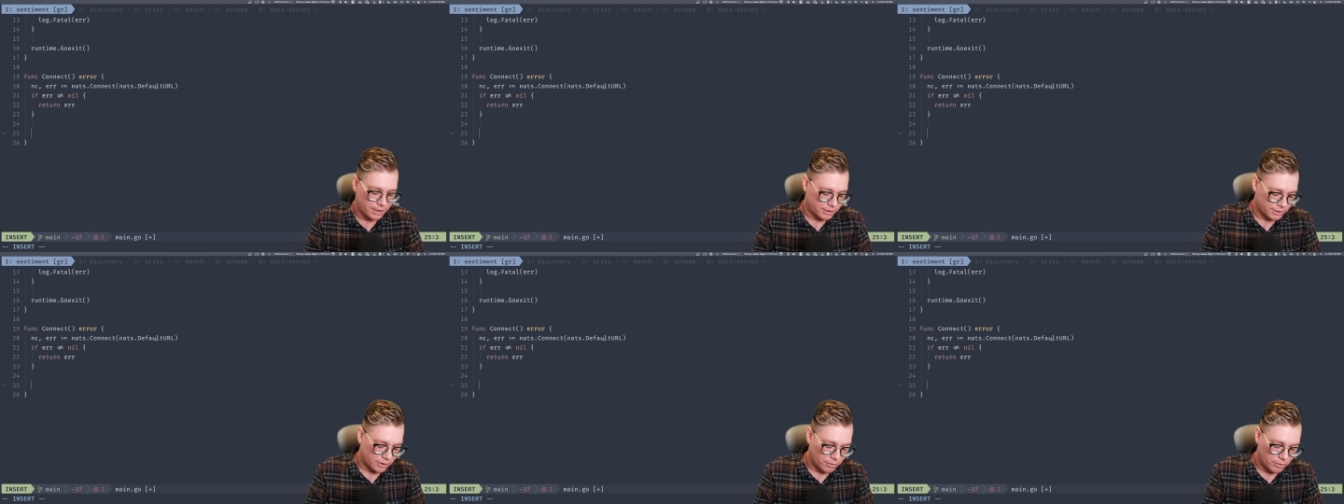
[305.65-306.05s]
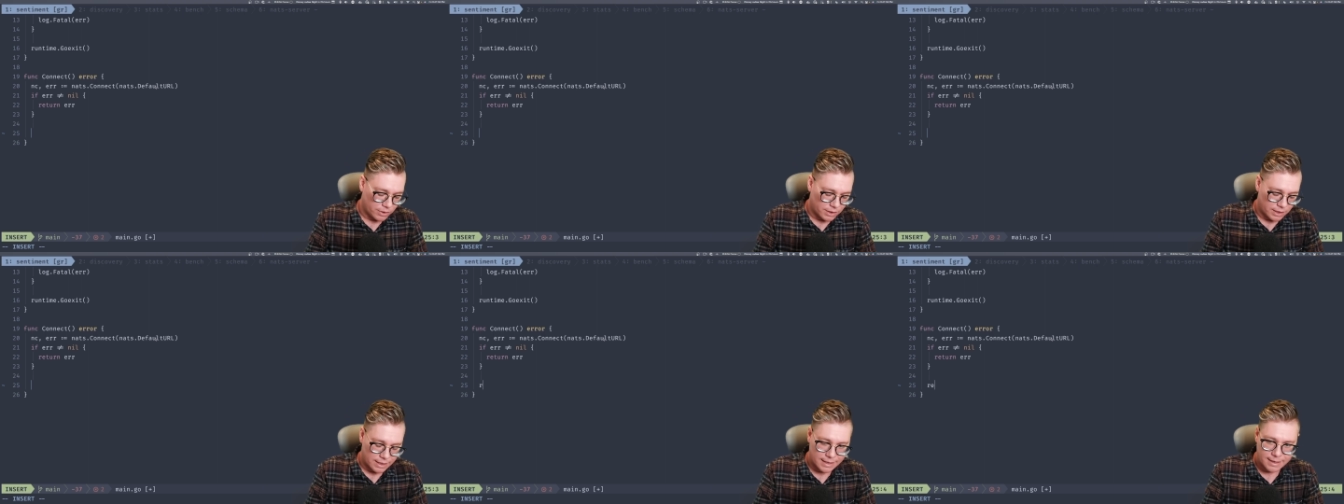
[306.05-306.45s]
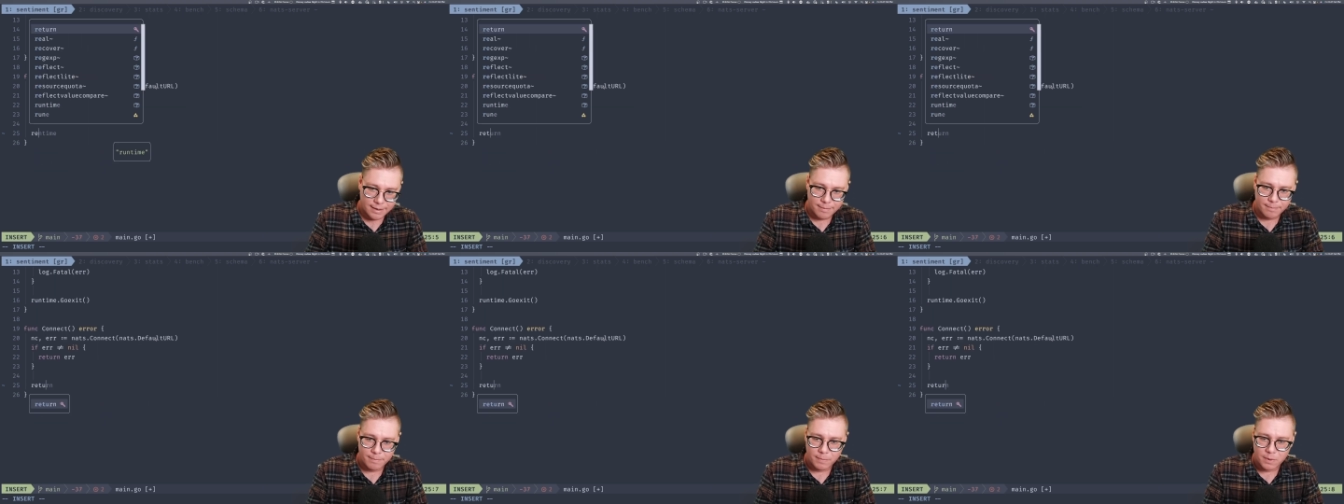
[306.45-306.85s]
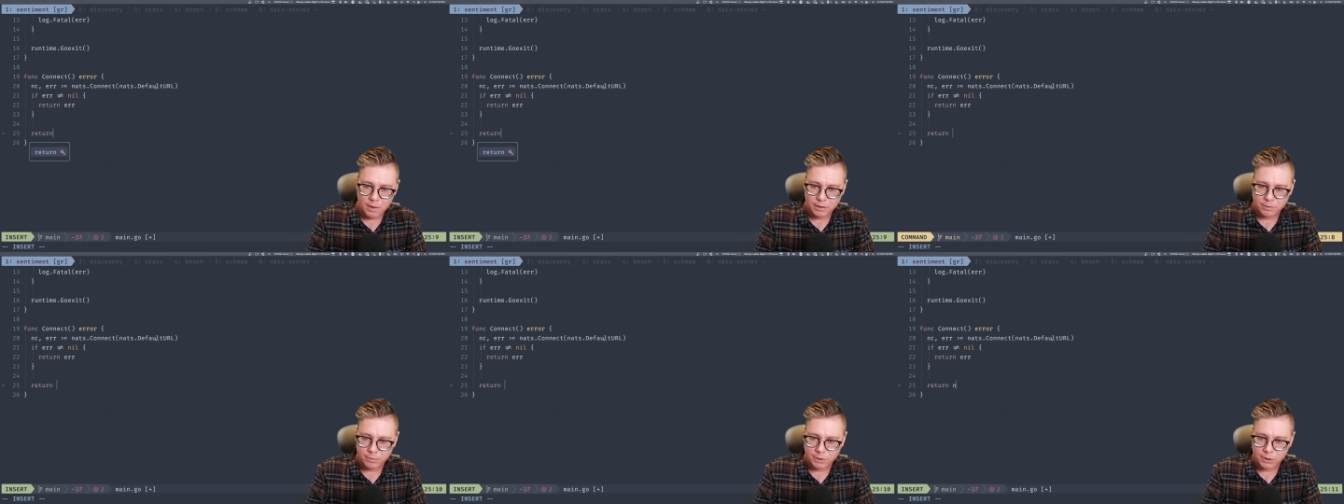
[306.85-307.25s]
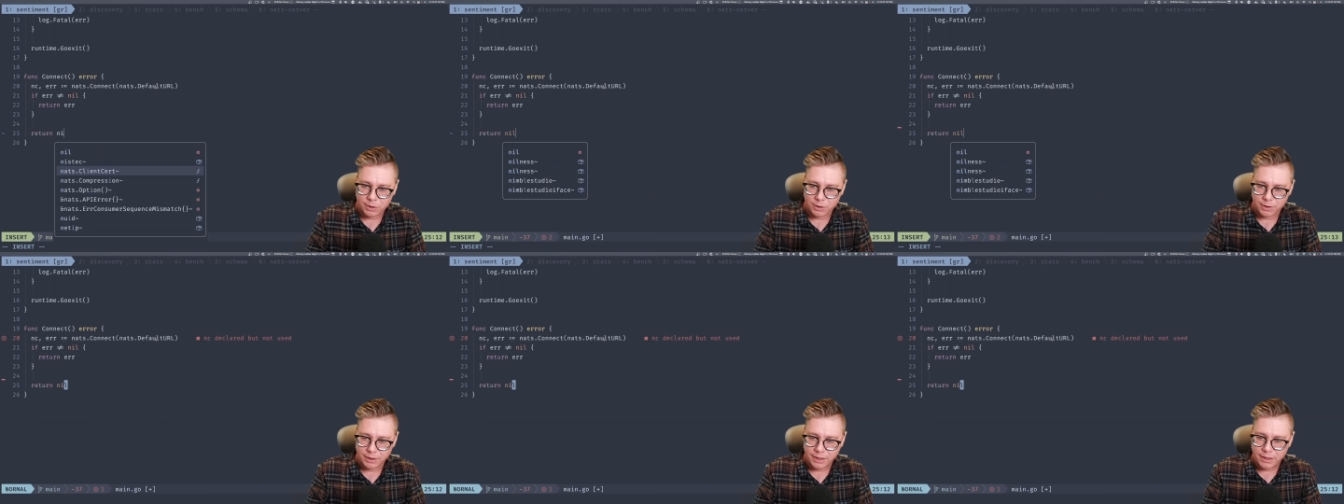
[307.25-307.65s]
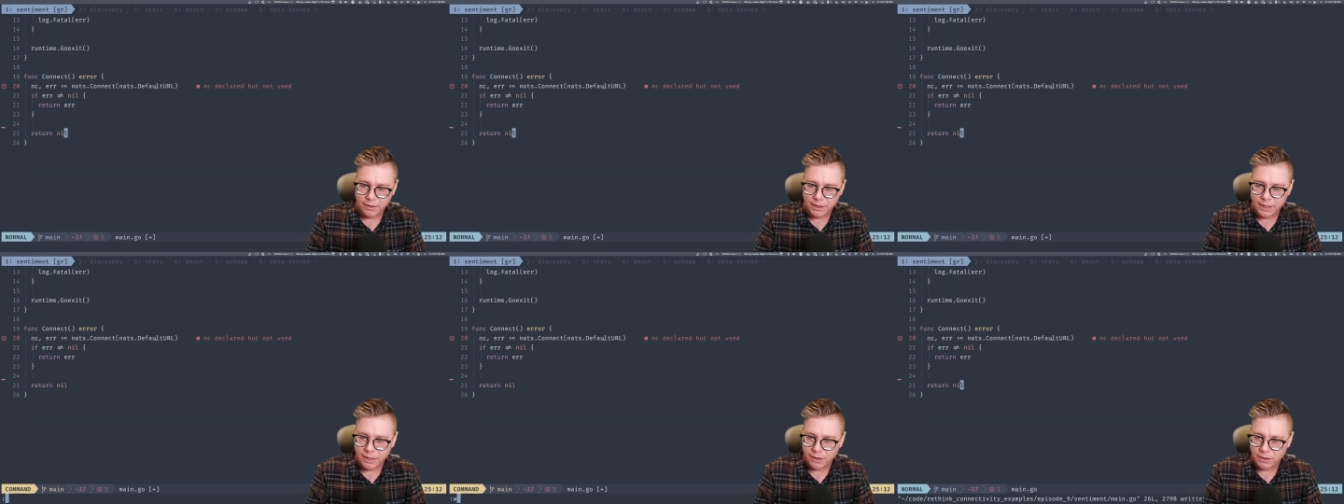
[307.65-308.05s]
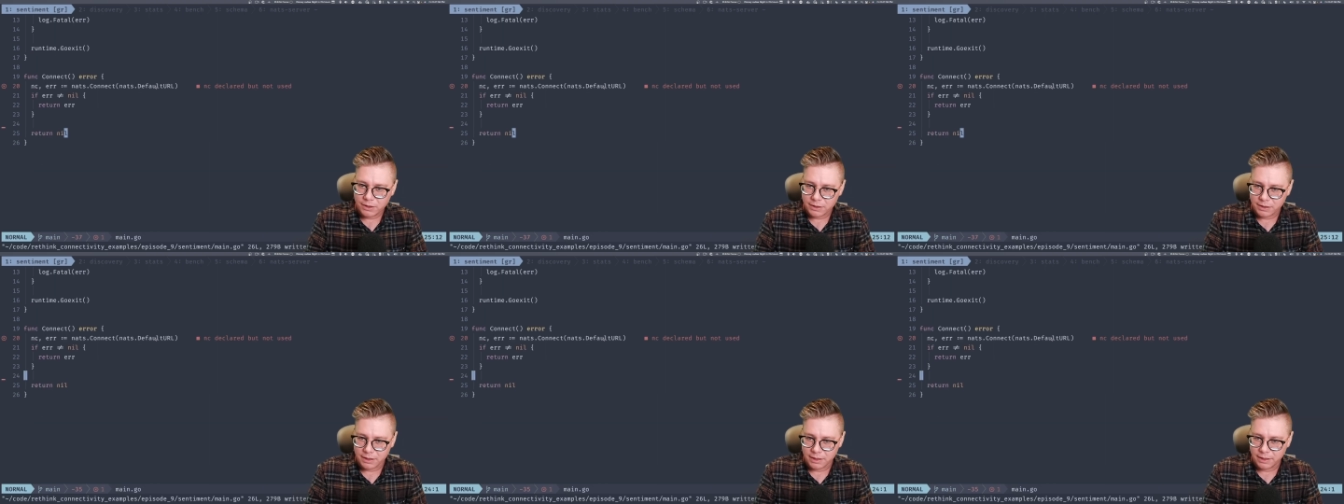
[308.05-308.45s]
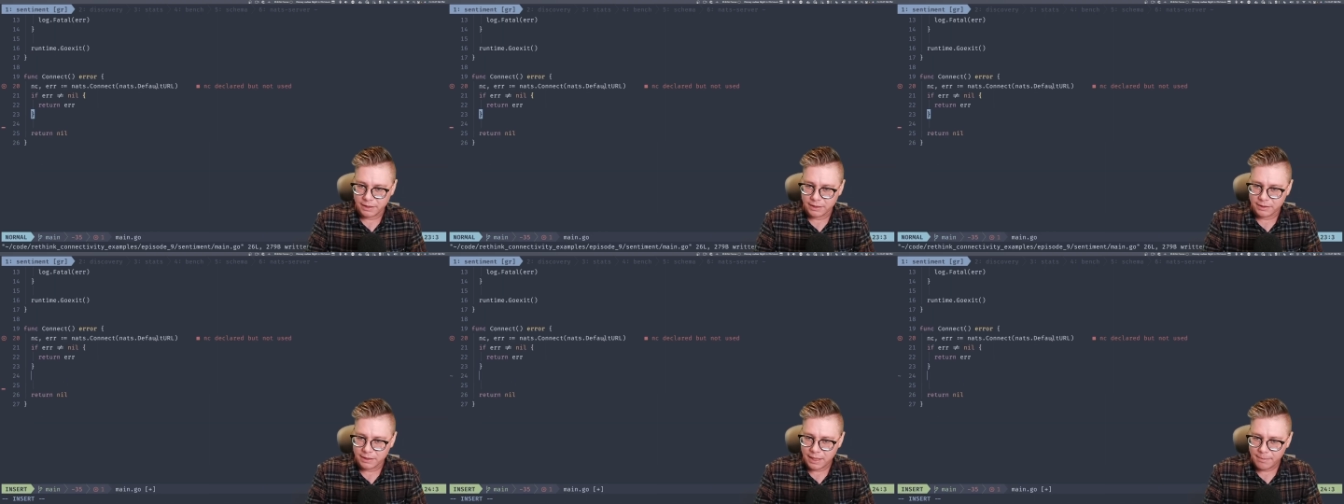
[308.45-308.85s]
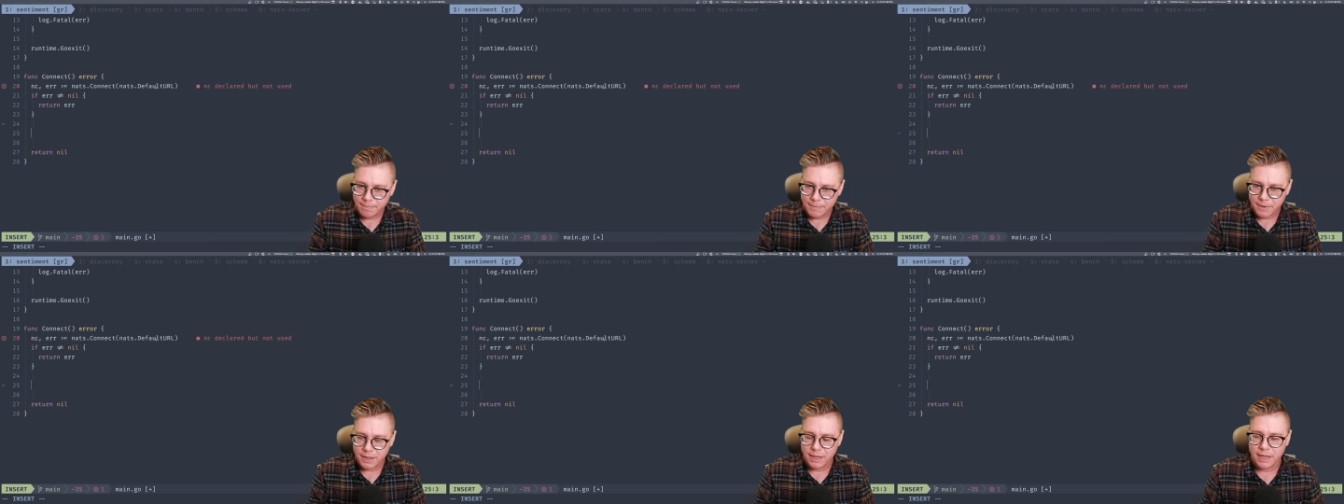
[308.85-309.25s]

So let's return nil here just to clean this up.